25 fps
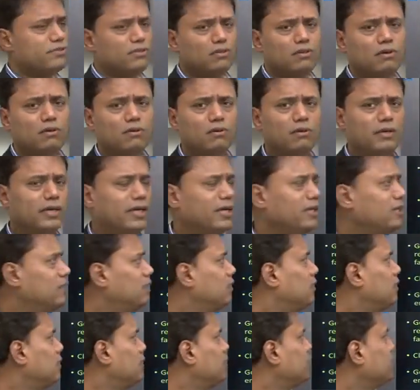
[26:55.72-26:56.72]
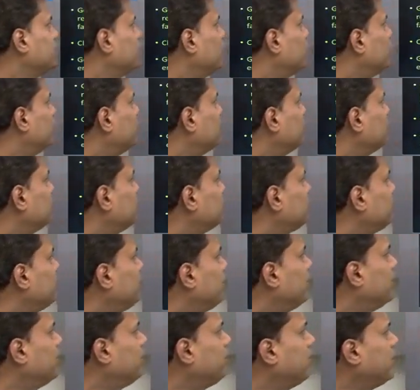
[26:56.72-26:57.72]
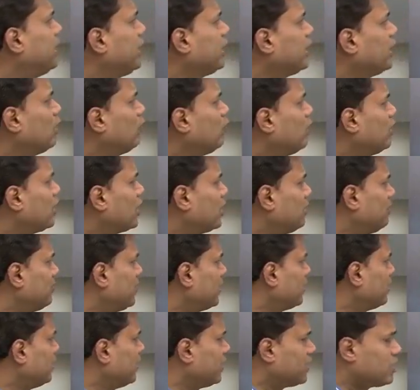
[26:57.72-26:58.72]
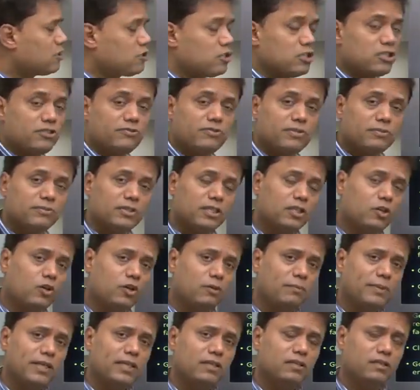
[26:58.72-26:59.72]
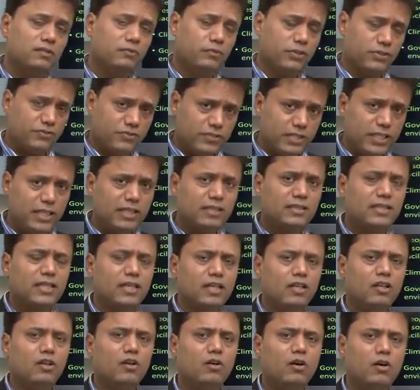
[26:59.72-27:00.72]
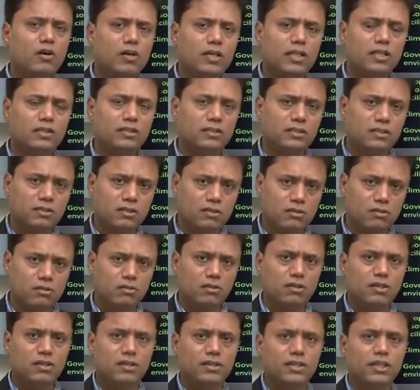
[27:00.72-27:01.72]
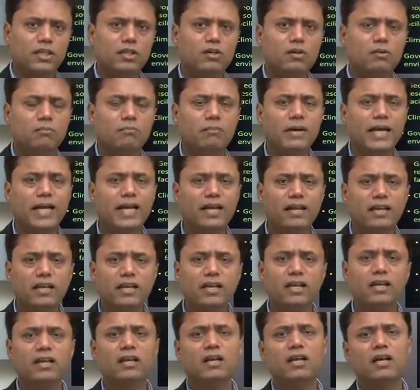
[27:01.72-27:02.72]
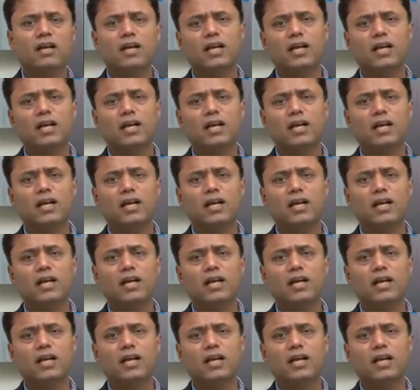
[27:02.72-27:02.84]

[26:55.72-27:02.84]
slow and pending environment clearances from the government. We have seen that a lot in the mining,